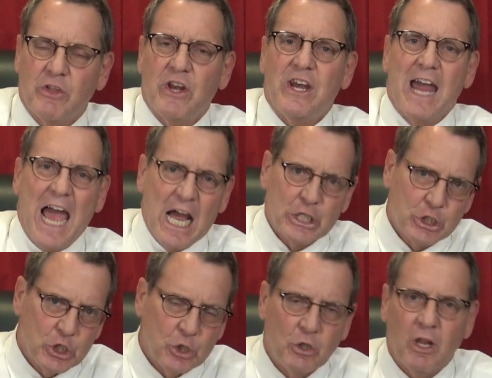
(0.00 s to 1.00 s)
the
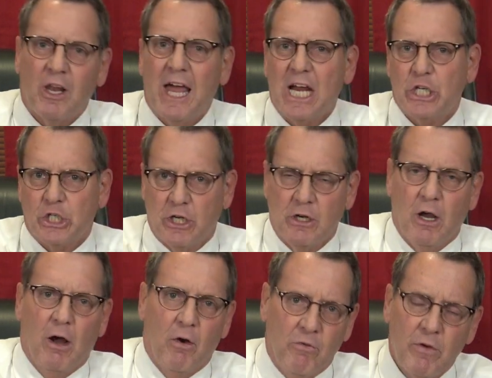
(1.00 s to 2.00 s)
national election
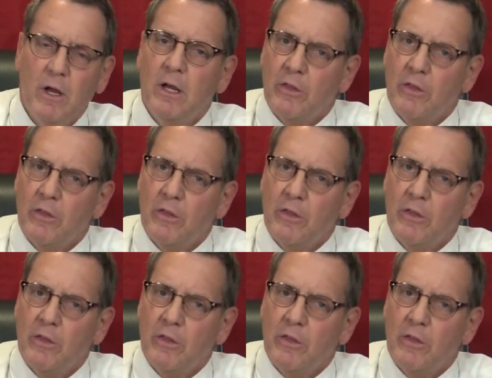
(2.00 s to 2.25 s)
of